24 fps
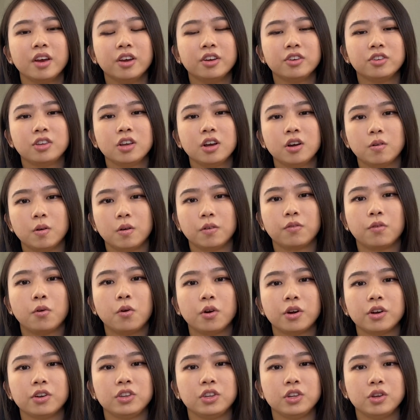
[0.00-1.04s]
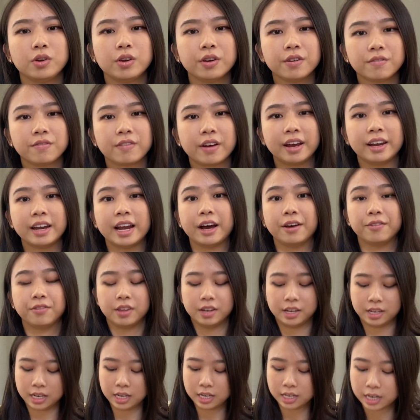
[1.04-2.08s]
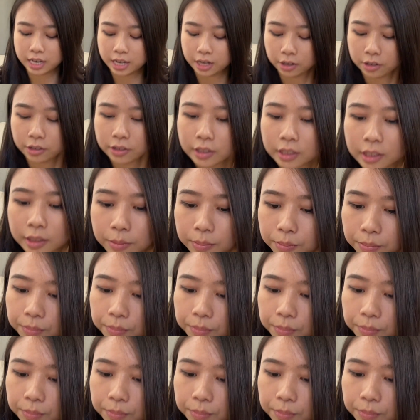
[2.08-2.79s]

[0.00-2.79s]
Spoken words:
So of course you can find out the details